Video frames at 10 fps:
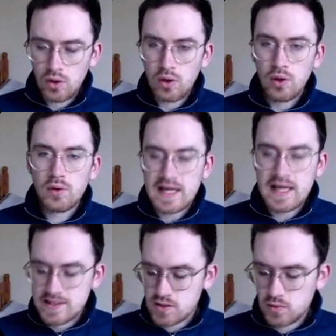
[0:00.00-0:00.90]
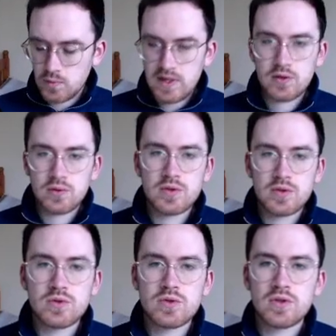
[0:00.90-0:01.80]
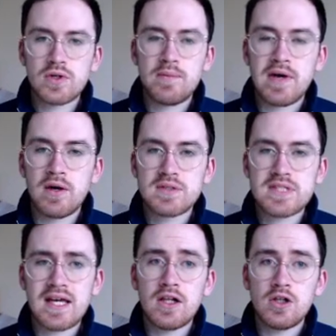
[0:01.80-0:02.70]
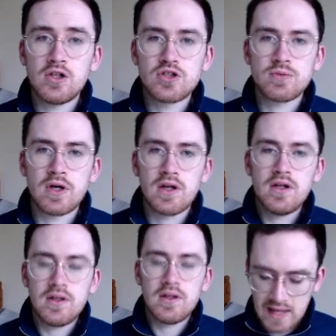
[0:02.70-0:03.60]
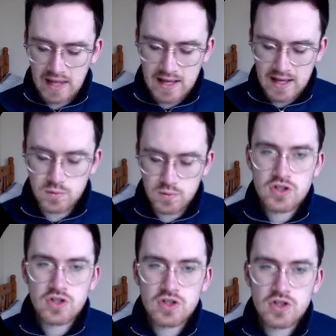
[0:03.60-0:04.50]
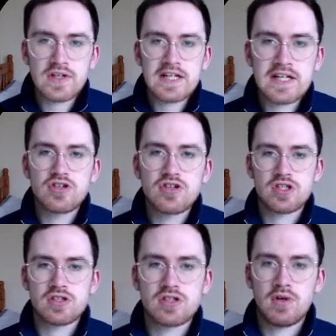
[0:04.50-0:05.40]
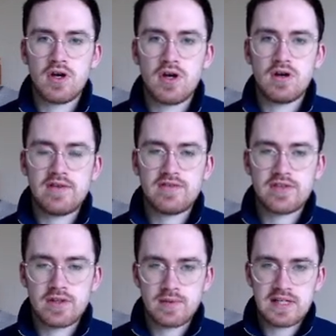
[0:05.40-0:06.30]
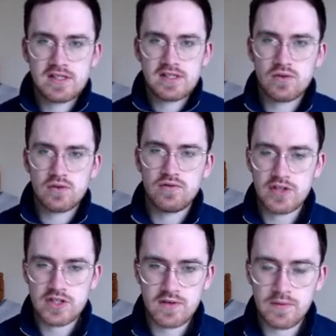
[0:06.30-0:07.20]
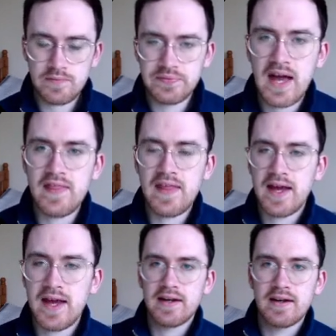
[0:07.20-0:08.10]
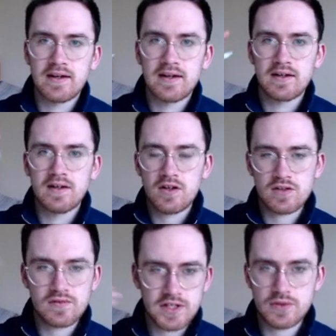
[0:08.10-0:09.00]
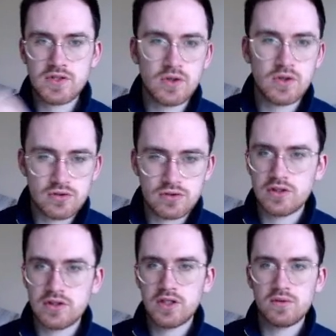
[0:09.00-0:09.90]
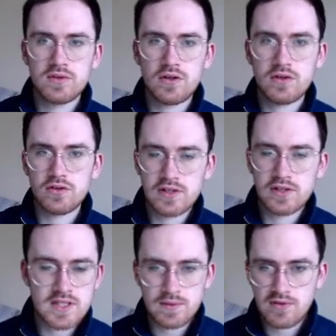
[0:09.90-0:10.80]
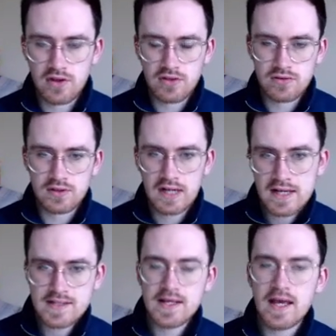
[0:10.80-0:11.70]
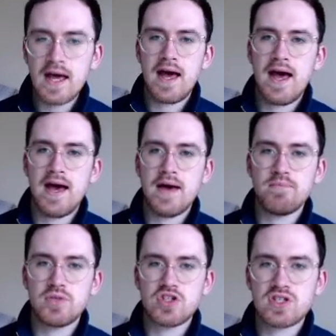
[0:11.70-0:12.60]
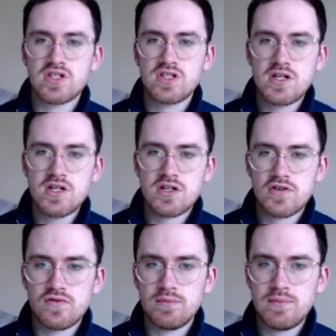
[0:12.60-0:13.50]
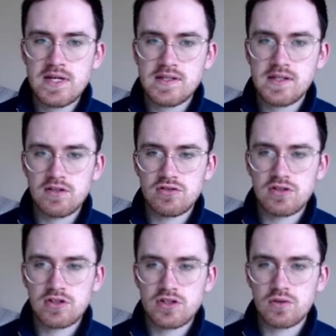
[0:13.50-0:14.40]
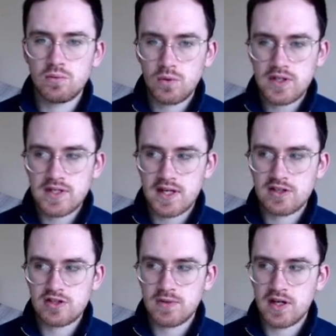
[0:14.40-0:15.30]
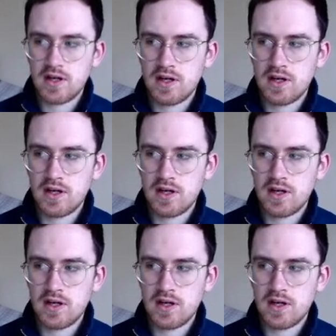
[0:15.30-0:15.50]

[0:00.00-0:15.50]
Okay, so we are going to talk about algebra, and we're just going to go over an introduction of everything that we need to know, first of all, and then the other videos will go through, the other things that we've gone through in class. But just kind of starting off with basic introduction. What is algebra?